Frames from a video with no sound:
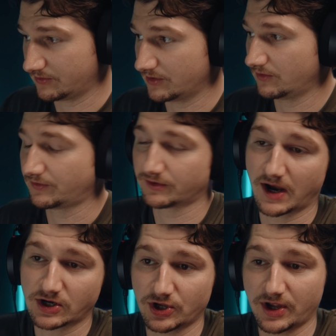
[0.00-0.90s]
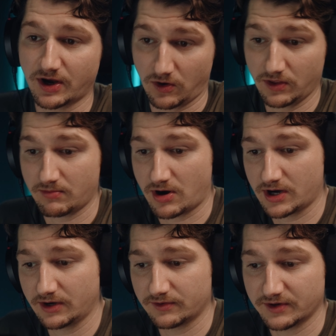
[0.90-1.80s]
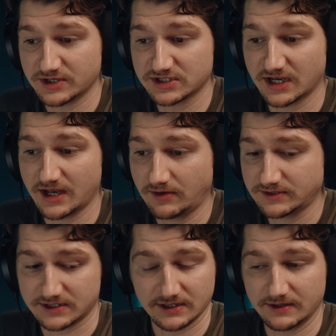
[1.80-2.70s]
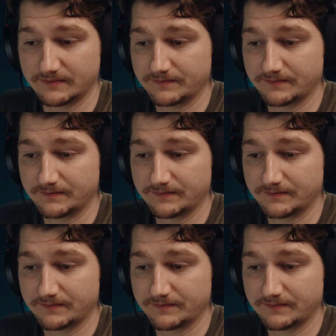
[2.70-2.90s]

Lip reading: don't know if they're actually like on the market or they just announced it.